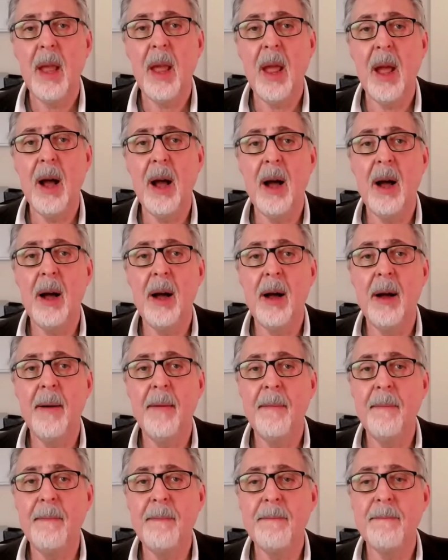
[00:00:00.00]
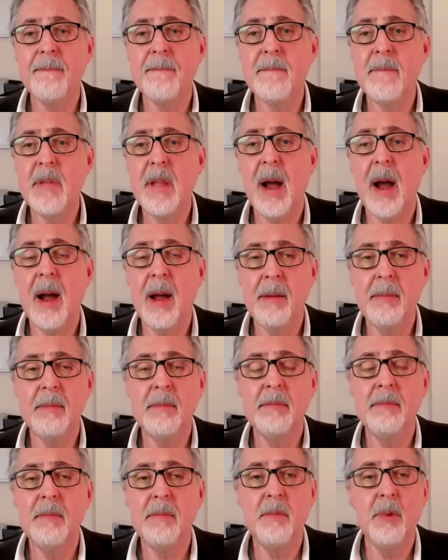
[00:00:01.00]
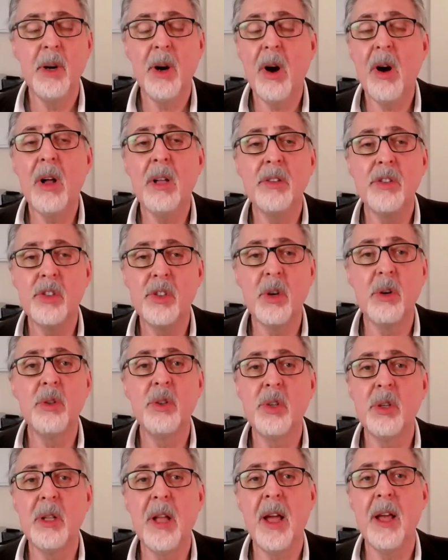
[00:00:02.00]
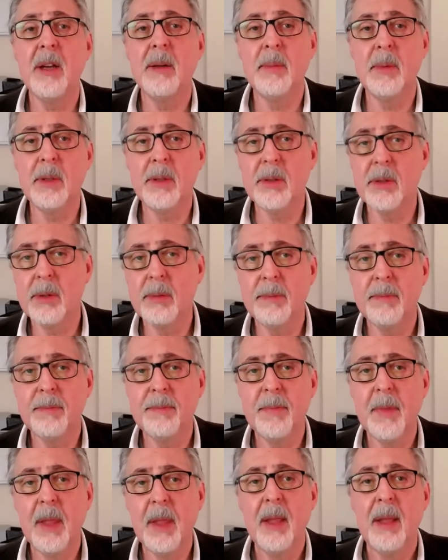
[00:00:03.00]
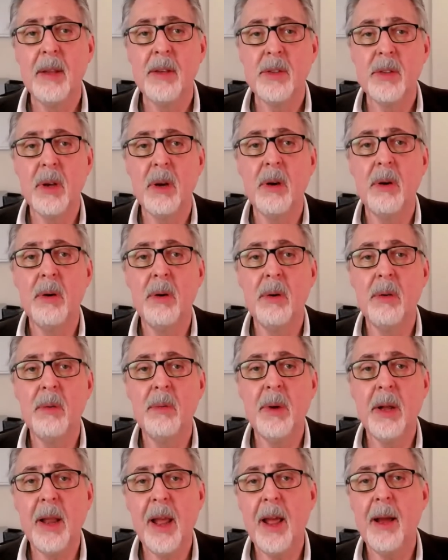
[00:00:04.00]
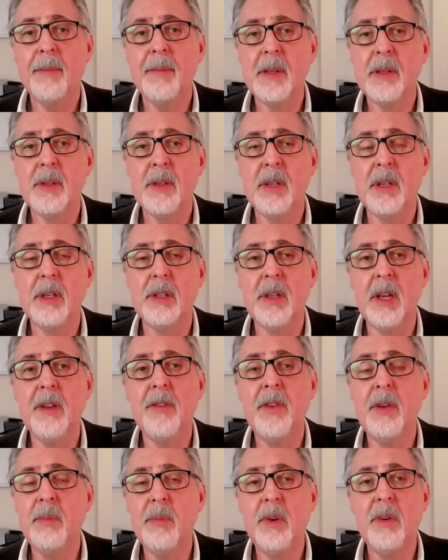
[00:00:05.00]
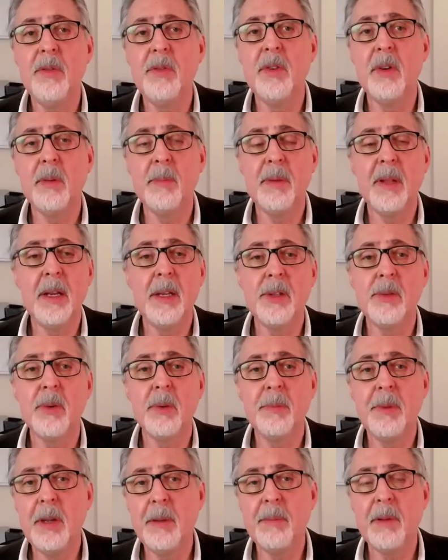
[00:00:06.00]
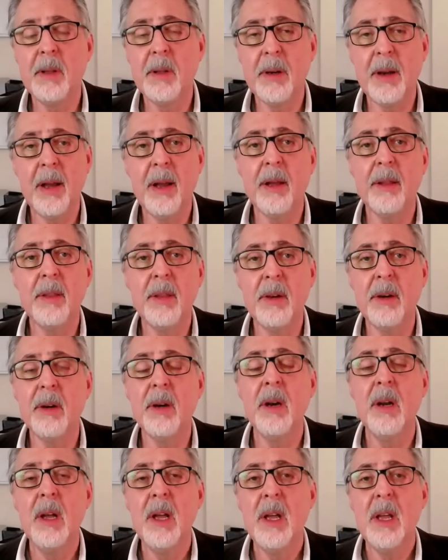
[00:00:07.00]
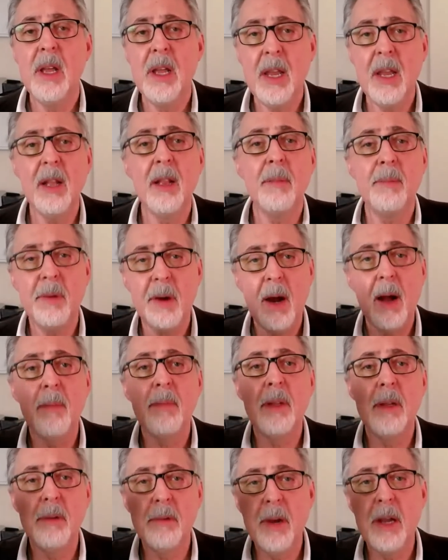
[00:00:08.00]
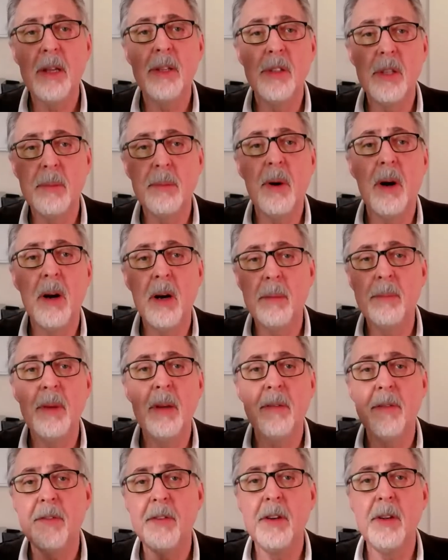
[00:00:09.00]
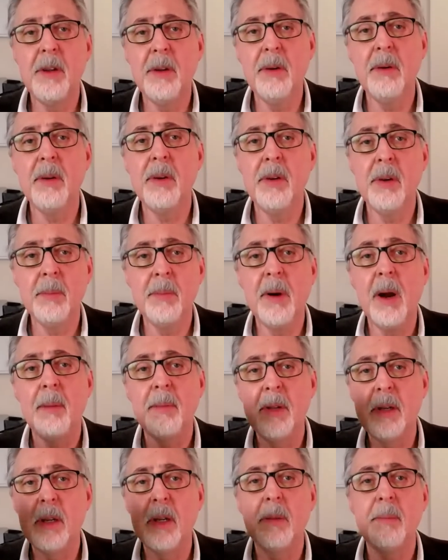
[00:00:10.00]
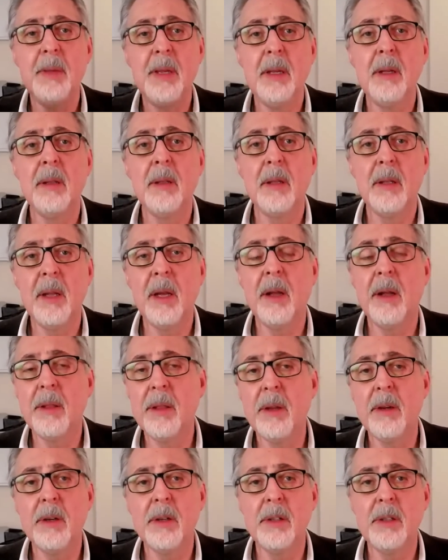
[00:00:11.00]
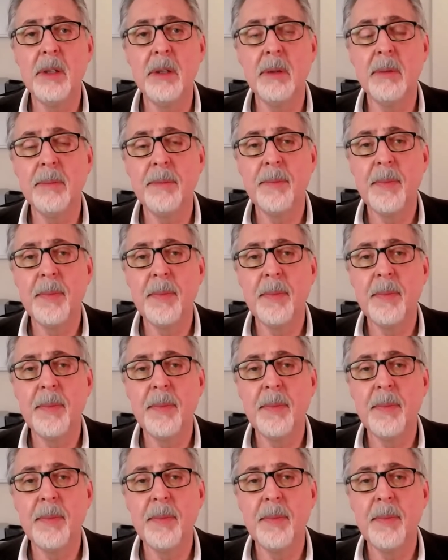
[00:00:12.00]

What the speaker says: We're all social animals. So what happens is, if you move to a place where people are healthier, it'll probably raise the bar a bit for you, and you're probably going to be a little healthier too.